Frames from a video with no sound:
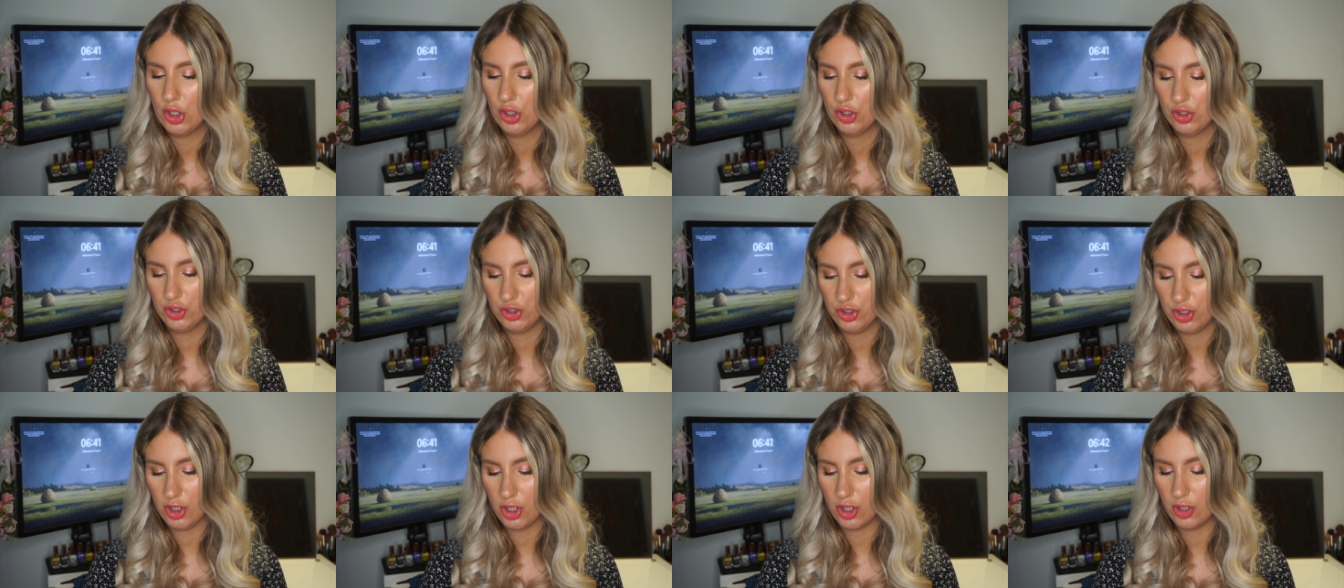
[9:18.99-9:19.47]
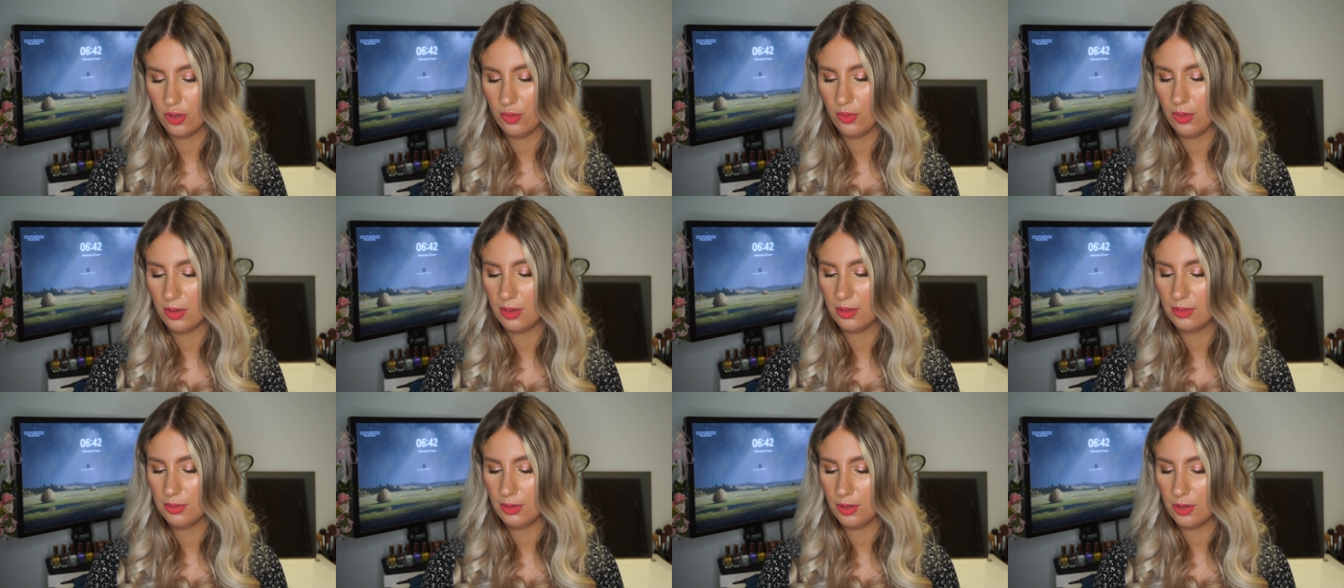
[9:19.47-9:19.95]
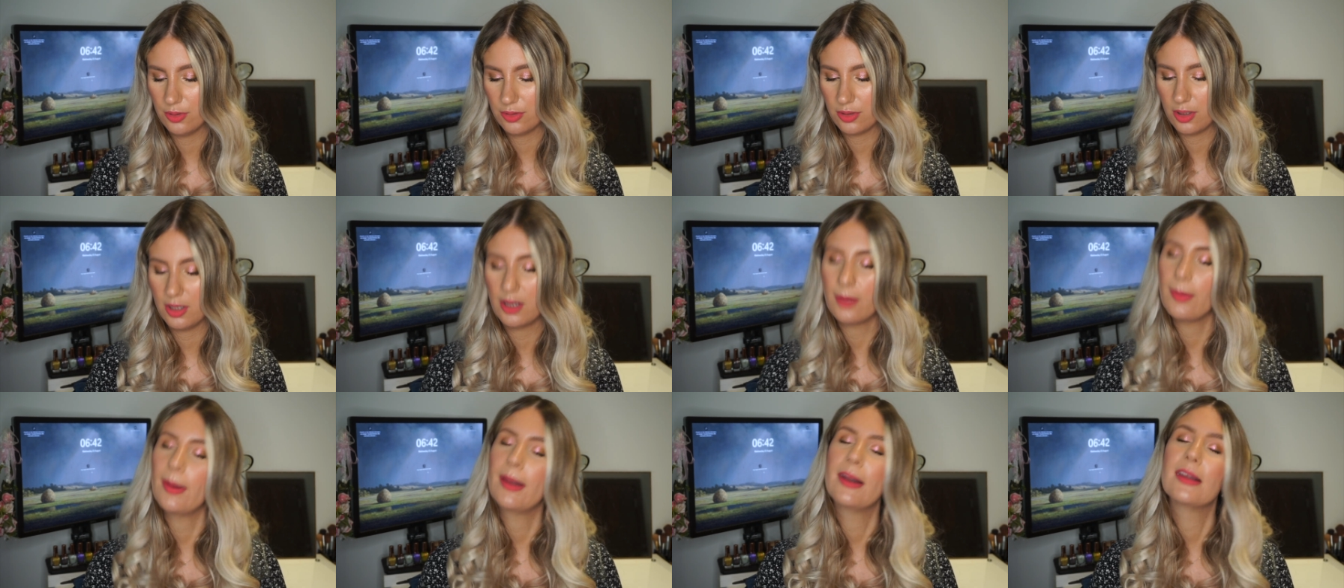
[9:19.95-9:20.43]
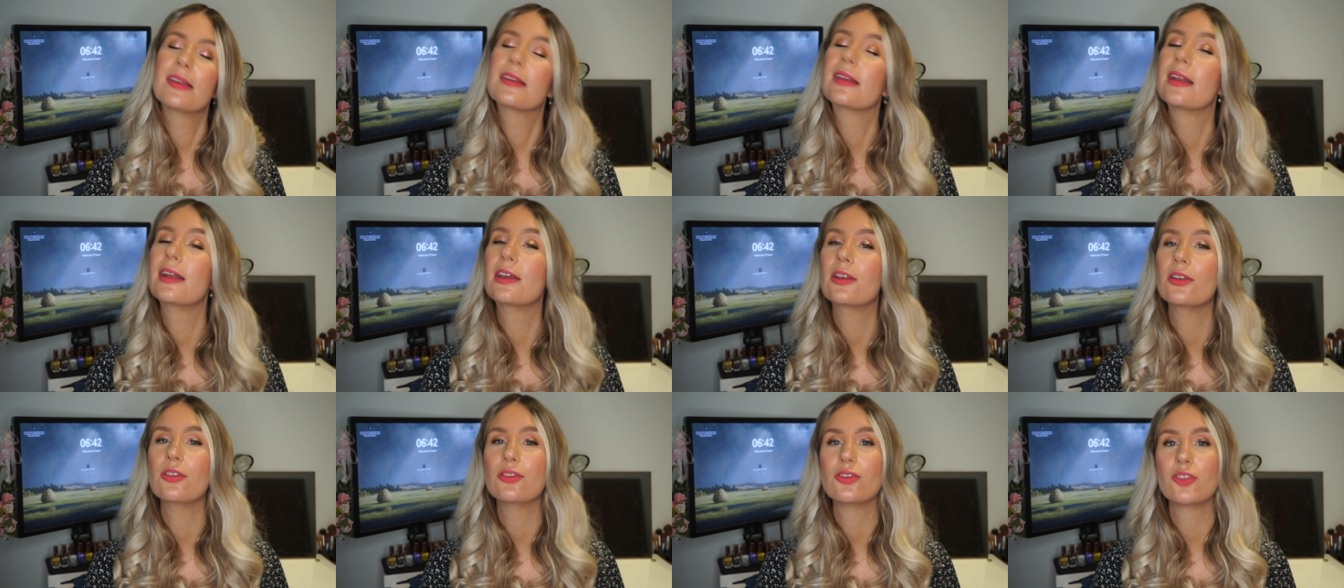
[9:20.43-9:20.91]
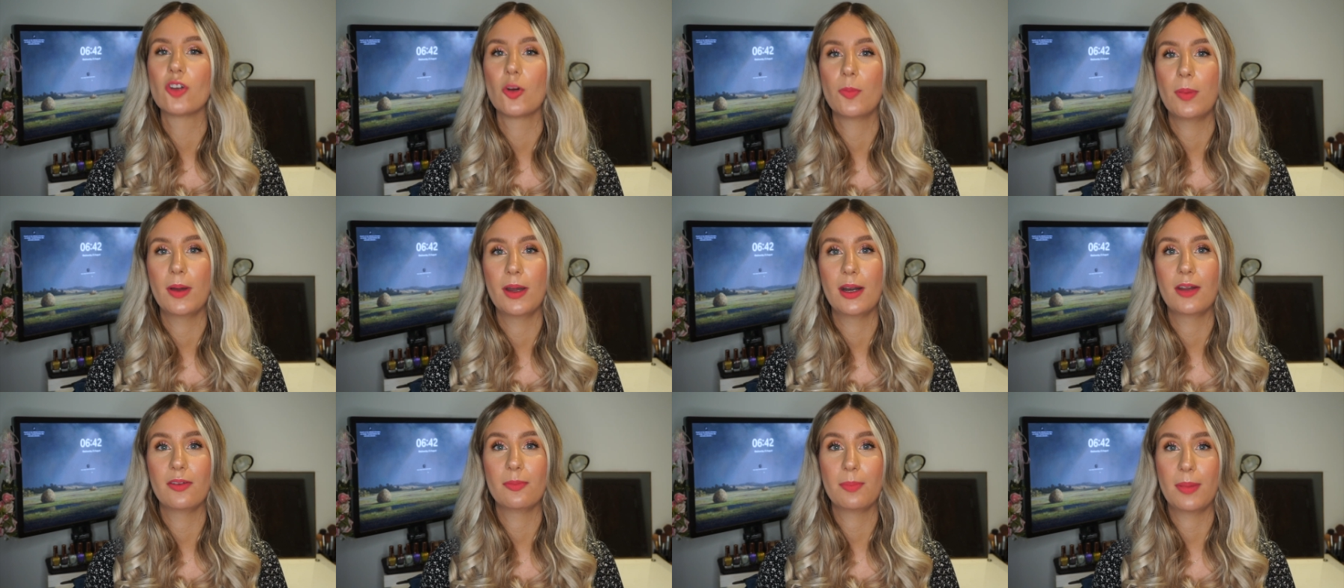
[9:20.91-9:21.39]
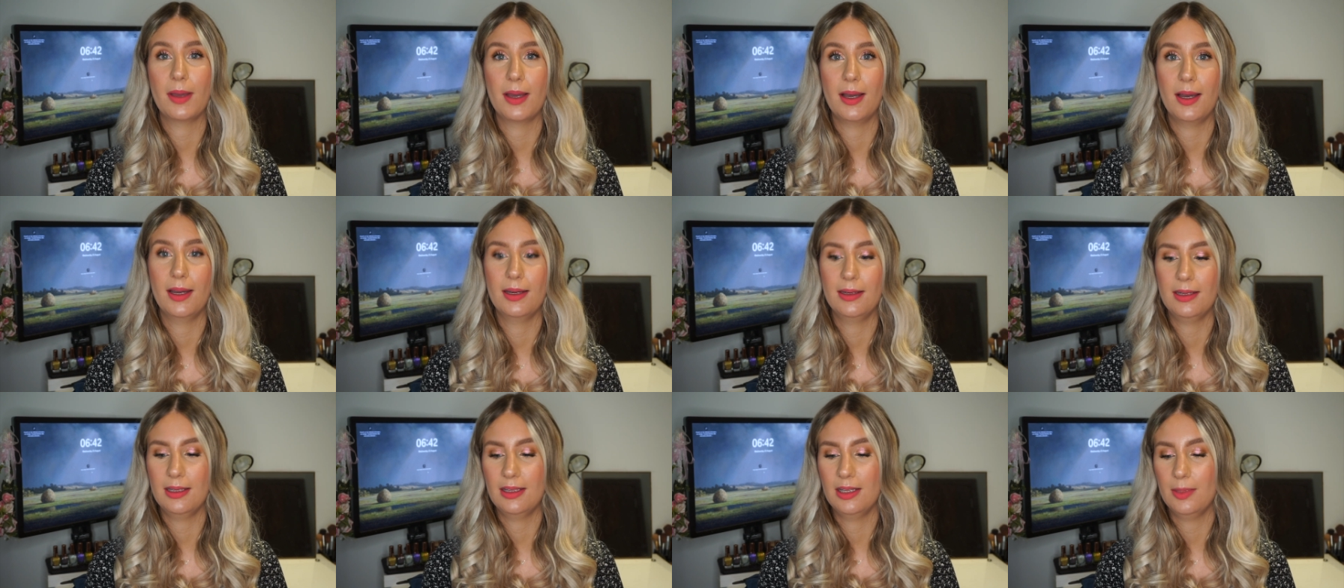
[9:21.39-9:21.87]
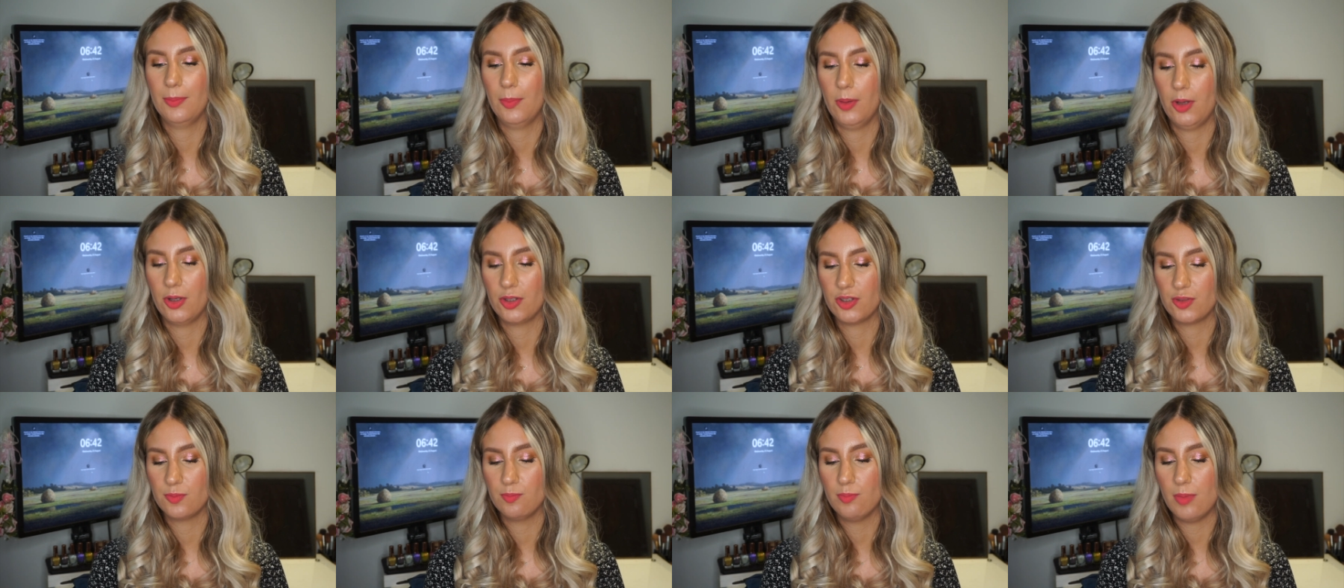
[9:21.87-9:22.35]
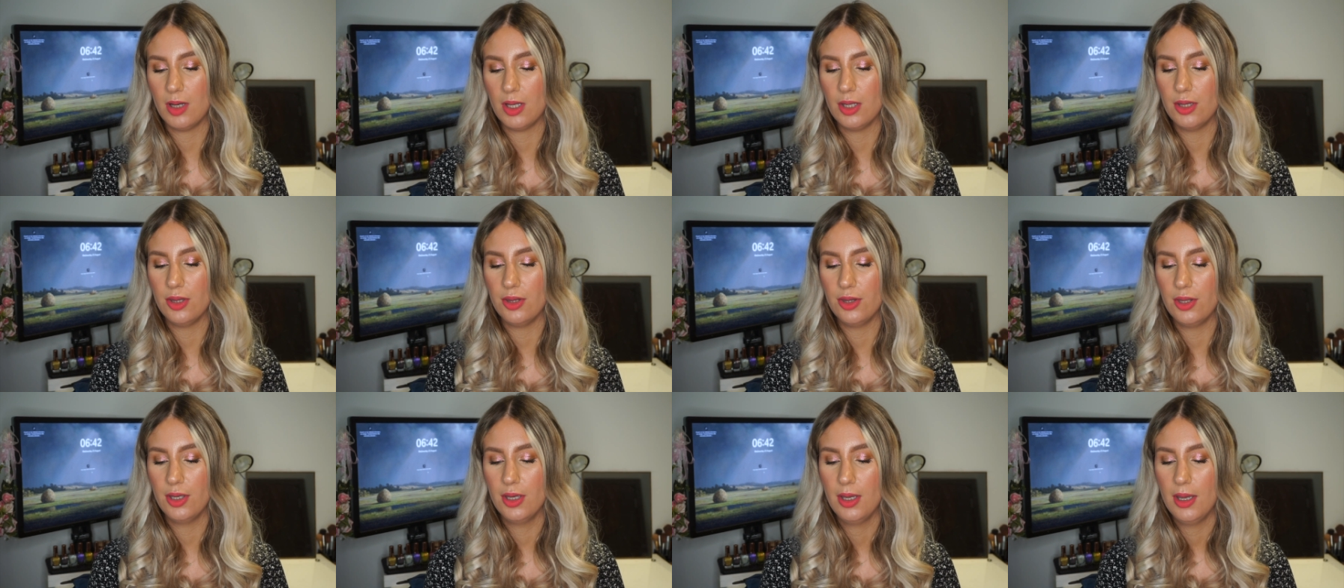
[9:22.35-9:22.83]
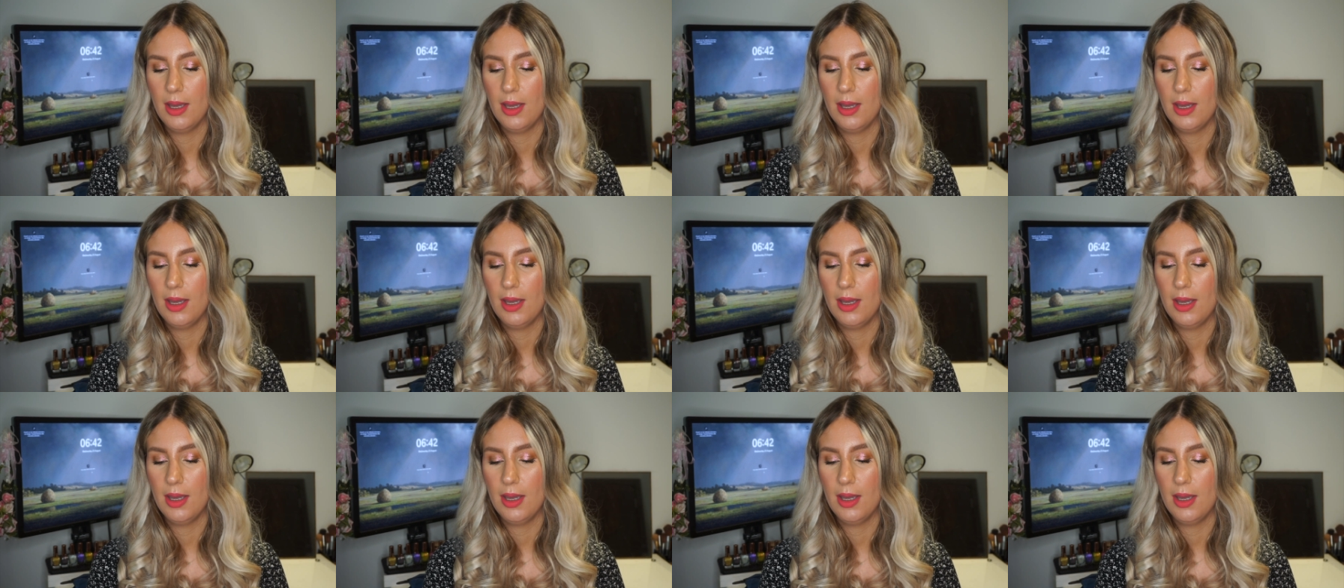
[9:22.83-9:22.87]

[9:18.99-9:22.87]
So those are all the palettes that I used No Palette Behind in the past month.